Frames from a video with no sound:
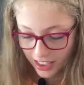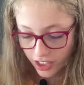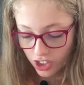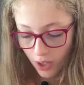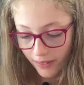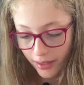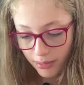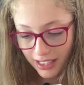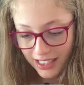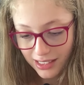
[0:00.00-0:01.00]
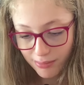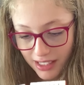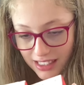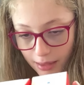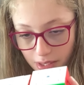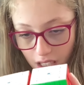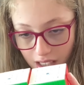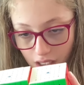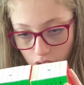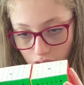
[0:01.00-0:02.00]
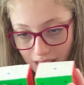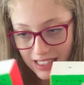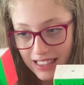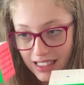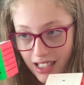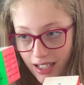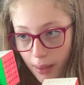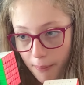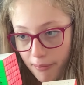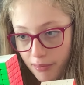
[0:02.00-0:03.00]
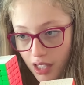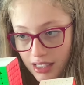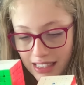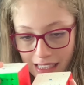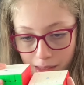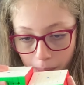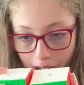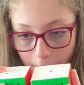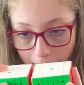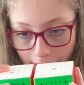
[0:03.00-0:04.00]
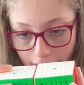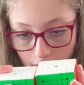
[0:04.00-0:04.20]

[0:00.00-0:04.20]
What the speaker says: I know it. Please be the same size. This is the 6, by the way.